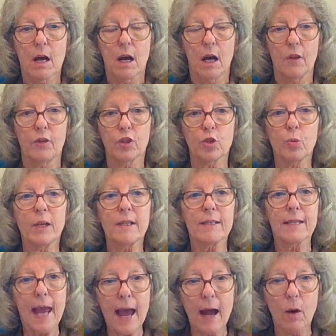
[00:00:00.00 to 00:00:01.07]
uh, the Twin
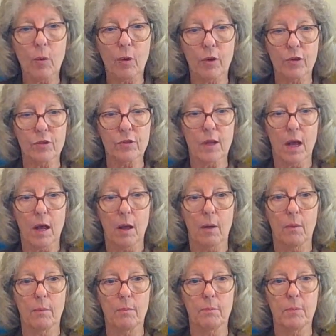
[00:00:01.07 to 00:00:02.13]
Towers
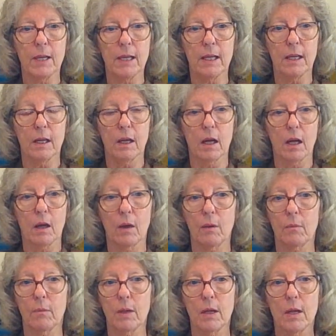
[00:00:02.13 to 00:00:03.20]
uh, being
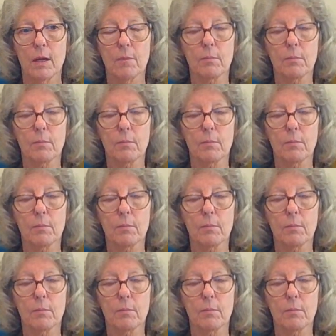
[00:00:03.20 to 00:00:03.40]
um,